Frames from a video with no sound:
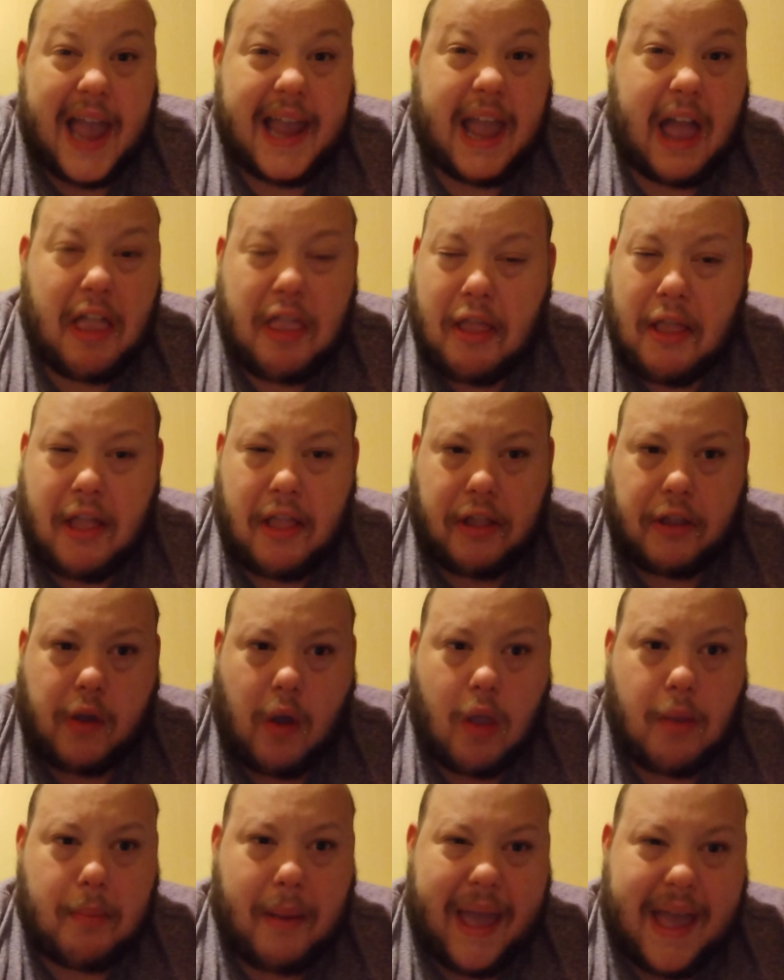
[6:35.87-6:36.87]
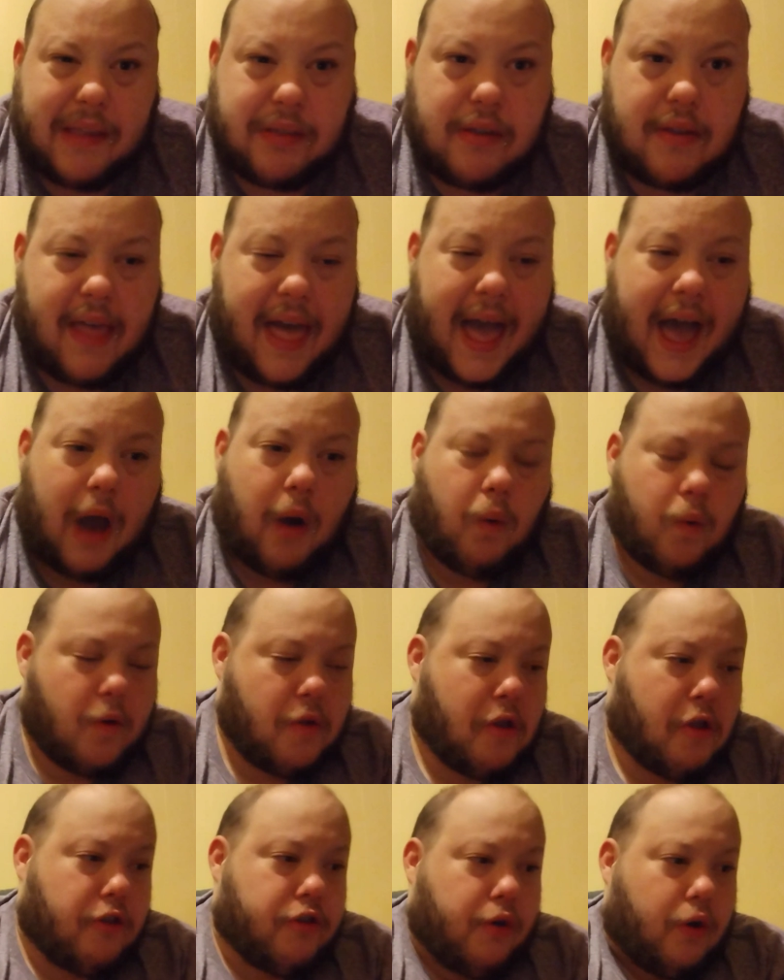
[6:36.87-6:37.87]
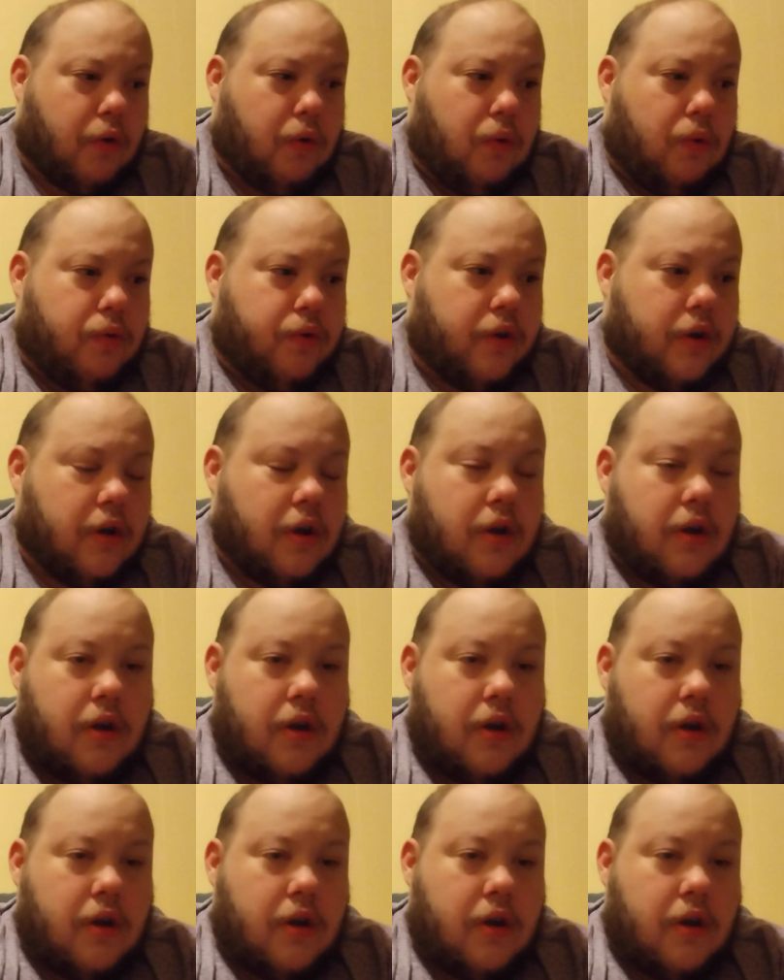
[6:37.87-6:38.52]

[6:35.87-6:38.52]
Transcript: I guess this goes back to the Howard Stone